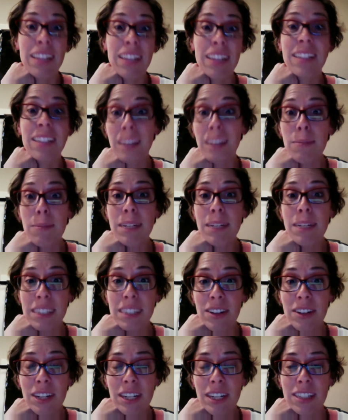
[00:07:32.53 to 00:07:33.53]
This can be
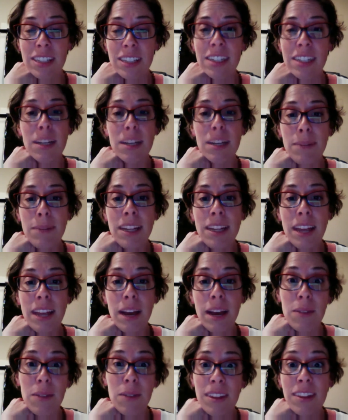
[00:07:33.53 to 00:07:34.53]
serious, and it can be
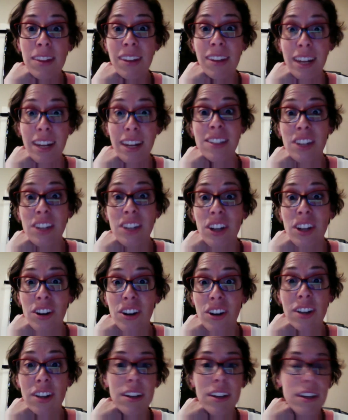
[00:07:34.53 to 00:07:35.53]
that within the next year
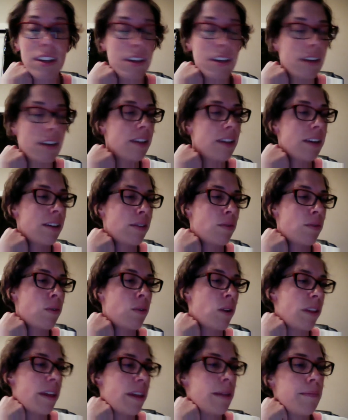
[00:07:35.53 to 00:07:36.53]

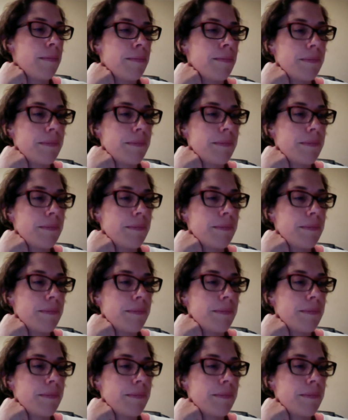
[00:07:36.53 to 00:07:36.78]
for them.